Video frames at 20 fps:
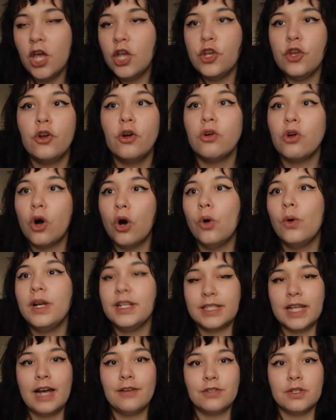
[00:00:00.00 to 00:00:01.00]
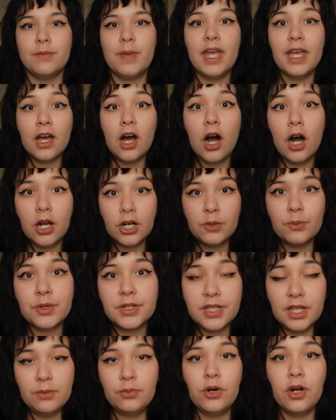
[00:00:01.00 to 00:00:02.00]
You don't always have to make
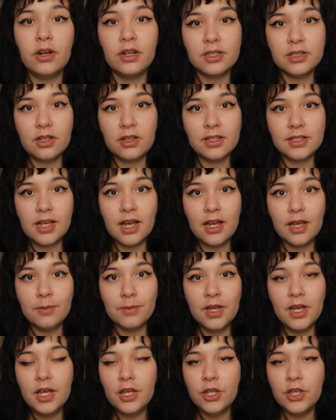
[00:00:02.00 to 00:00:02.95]
100% progress all the time.